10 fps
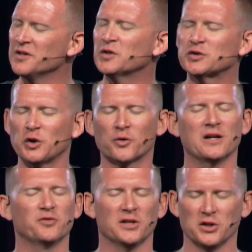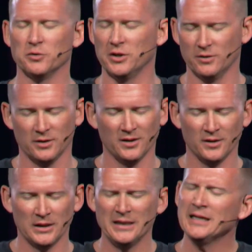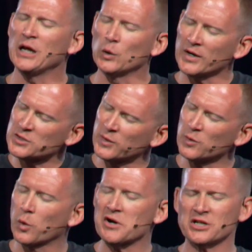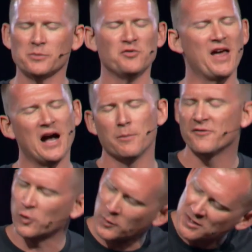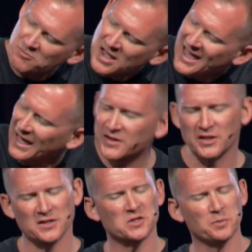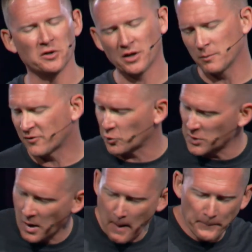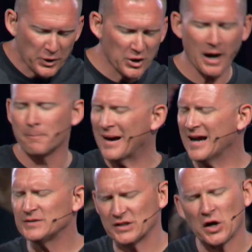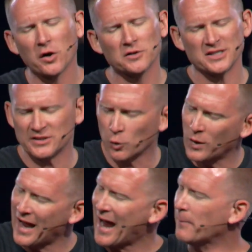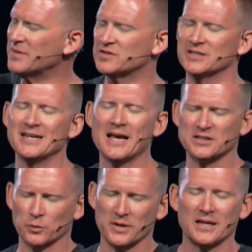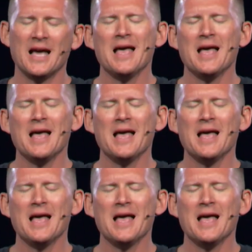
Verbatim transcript: so grateful that you do. And Lord, as we worship you now, before we exit this building, before we put our minds and hearts into what happens next week,